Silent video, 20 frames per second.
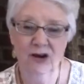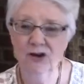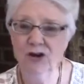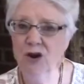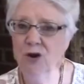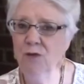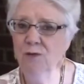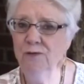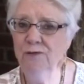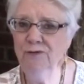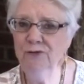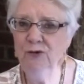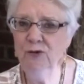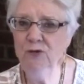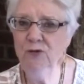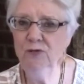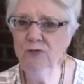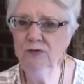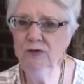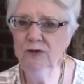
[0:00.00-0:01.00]
No
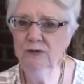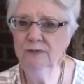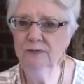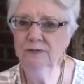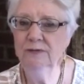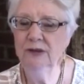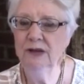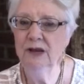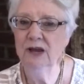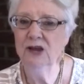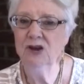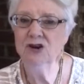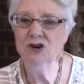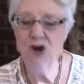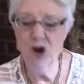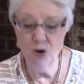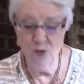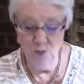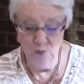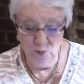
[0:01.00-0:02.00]
food,
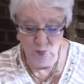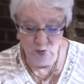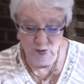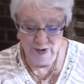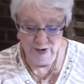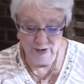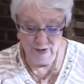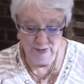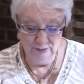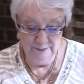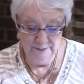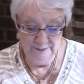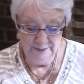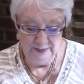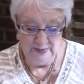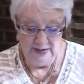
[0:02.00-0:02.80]
no water,